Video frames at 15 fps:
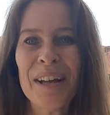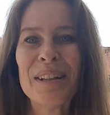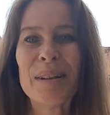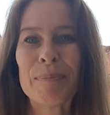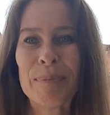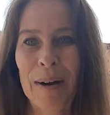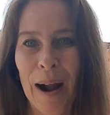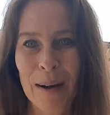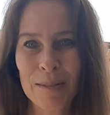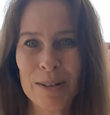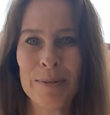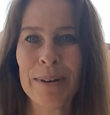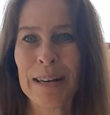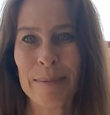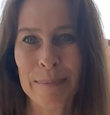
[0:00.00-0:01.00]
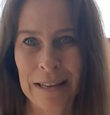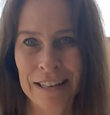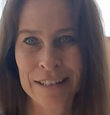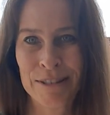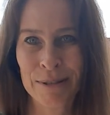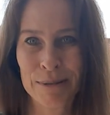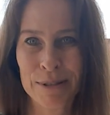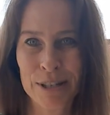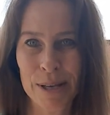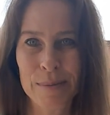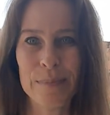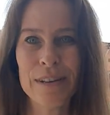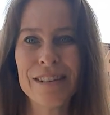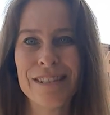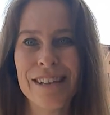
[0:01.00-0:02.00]
The problem with it being so
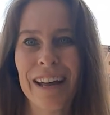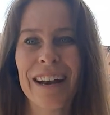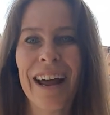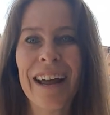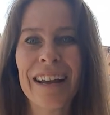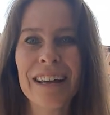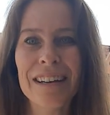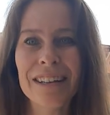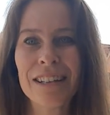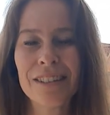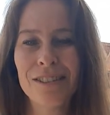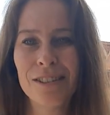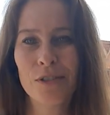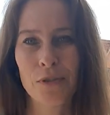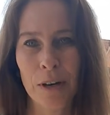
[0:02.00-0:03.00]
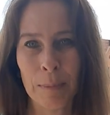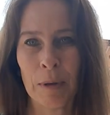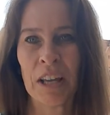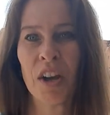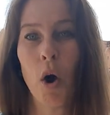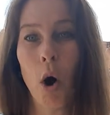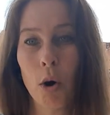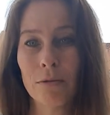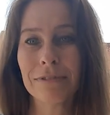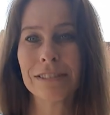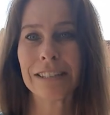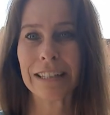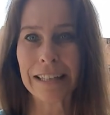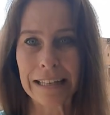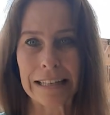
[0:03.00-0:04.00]
cheap is that I extremely
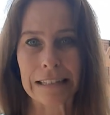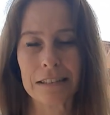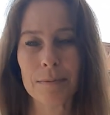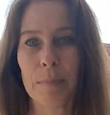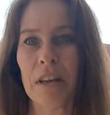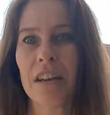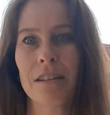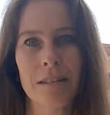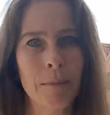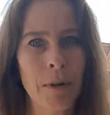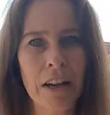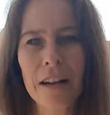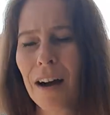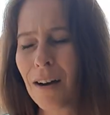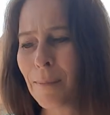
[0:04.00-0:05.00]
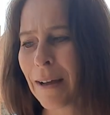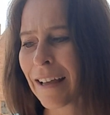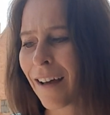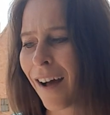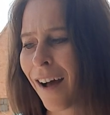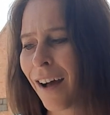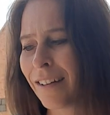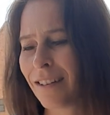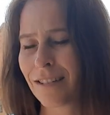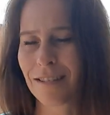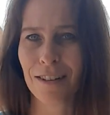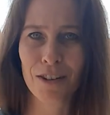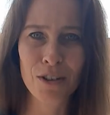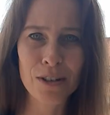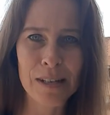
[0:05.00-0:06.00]
overeat because I'm like, oh my god, this
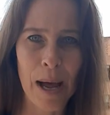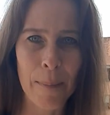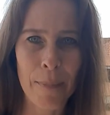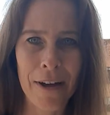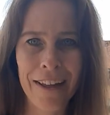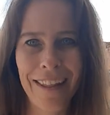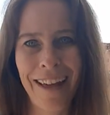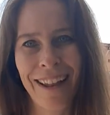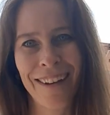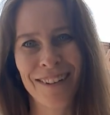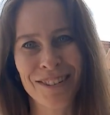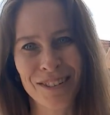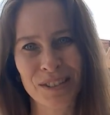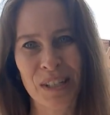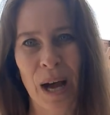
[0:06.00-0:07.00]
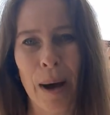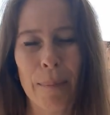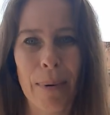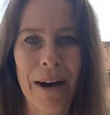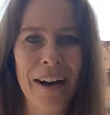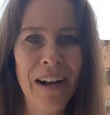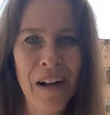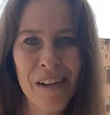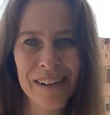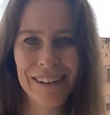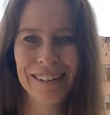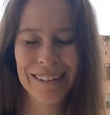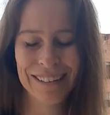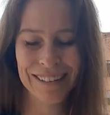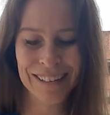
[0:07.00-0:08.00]
little tapa, that little tapa.
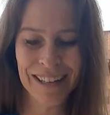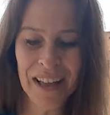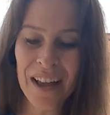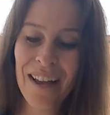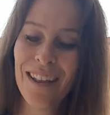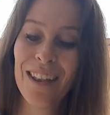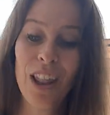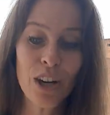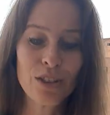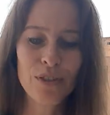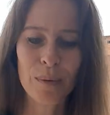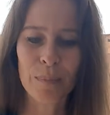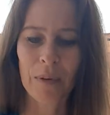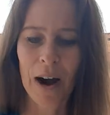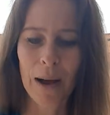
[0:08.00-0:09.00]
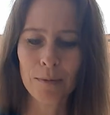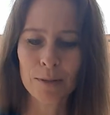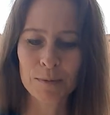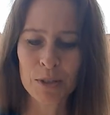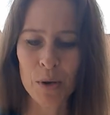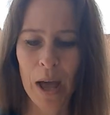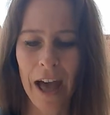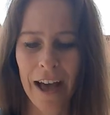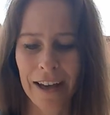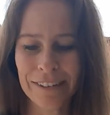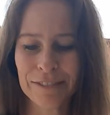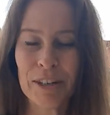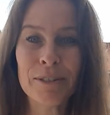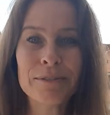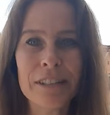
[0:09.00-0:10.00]
What's the problem to
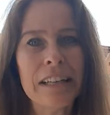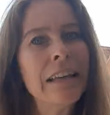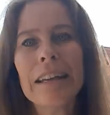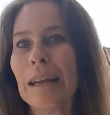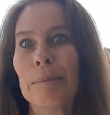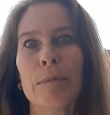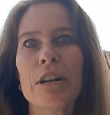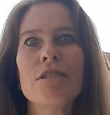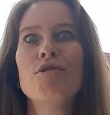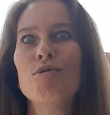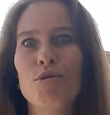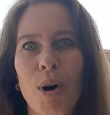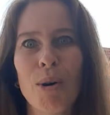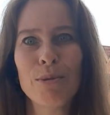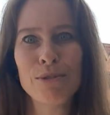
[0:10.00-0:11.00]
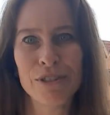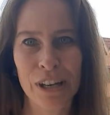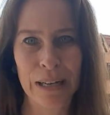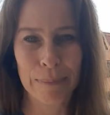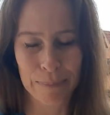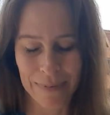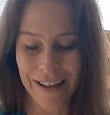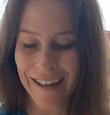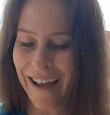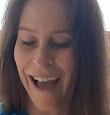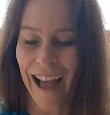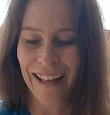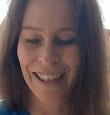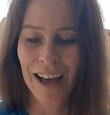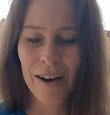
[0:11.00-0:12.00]
have overeating? But it's so cheap.
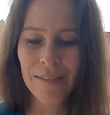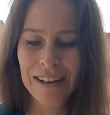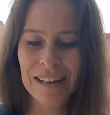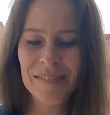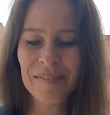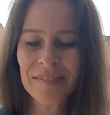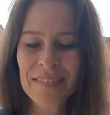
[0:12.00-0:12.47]
I love it.